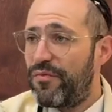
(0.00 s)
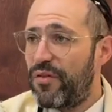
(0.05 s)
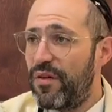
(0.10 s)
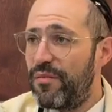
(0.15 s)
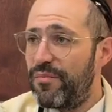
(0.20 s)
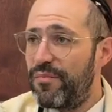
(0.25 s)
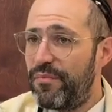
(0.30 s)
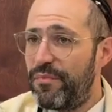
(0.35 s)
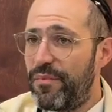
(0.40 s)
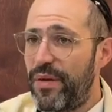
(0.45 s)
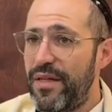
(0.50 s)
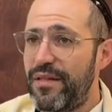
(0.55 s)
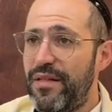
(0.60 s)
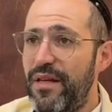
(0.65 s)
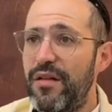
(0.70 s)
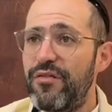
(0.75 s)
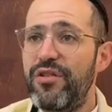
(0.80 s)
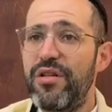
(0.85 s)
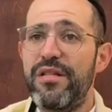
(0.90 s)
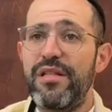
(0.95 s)
from
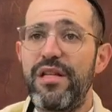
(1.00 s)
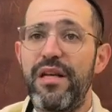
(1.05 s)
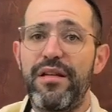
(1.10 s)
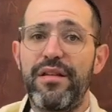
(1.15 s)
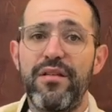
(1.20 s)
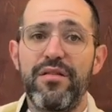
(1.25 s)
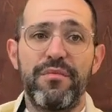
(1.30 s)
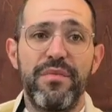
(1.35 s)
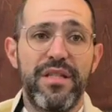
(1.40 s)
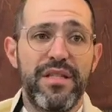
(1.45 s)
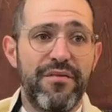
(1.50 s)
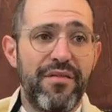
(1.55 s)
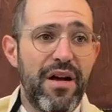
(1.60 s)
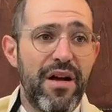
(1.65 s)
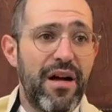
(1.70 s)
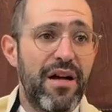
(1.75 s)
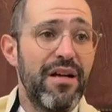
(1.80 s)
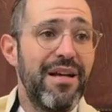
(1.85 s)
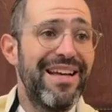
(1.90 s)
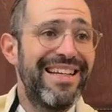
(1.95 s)
Pesach, just like there's a
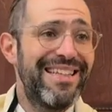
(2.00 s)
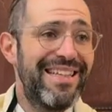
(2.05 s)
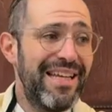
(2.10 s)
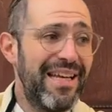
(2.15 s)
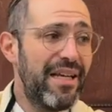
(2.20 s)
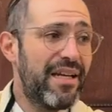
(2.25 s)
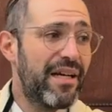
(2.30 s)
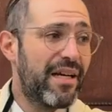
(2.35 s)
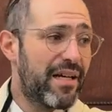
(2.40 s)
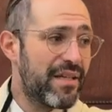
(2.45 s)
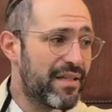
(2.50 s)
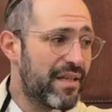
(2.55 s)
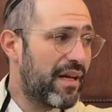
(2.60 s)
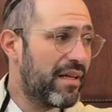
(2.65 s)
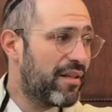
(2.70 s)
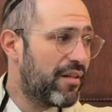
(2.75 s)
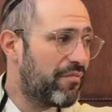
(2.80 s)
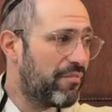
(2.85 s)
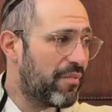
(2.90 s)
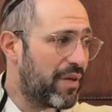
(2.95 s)
mitzvah to eat a
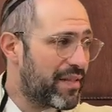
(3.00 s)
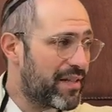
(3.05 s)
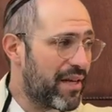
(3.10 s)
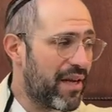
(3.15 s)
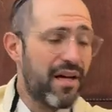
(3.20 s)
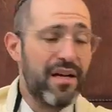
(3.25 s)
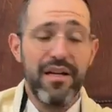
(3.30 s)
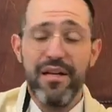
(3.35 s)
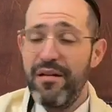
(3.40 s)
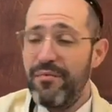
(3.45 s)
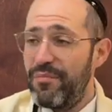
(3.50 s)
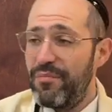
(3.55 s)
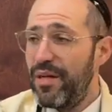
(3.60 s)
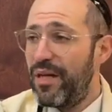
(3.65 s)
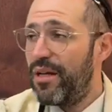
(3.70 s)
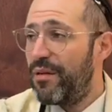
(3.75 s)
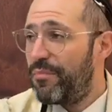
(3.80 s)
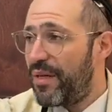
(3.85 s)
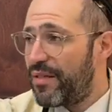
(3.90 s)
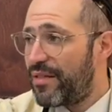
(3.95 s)
kezait of matzah,
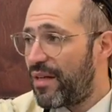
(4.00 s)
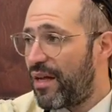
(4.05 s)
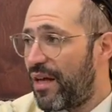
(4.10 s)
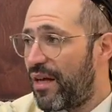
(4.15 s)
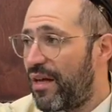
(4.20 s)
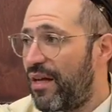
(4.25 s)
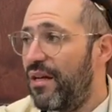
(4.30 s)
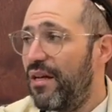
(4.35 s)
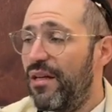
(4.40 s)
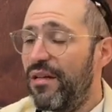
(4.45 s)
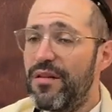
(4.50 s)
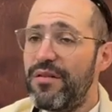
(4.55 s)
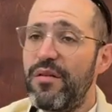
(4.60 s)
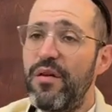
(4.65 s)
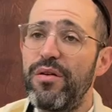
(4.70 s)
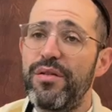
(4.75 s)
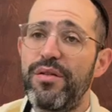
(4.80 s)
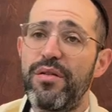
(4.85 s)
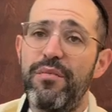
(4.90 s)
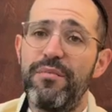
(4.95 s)
Belil Pesach, there's
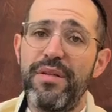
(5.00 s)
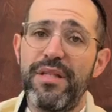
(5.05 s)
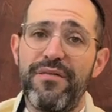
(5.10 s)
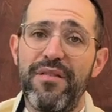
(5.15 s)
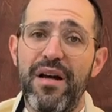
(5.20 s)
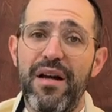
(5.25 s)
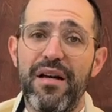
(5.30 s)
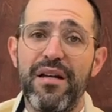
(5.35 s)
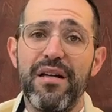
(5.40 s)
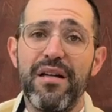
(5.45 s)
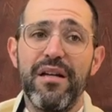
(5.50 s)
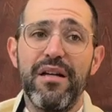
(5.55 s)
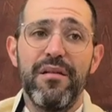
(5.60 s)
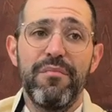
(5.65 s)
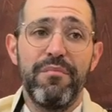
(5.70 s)
also a mitzvah,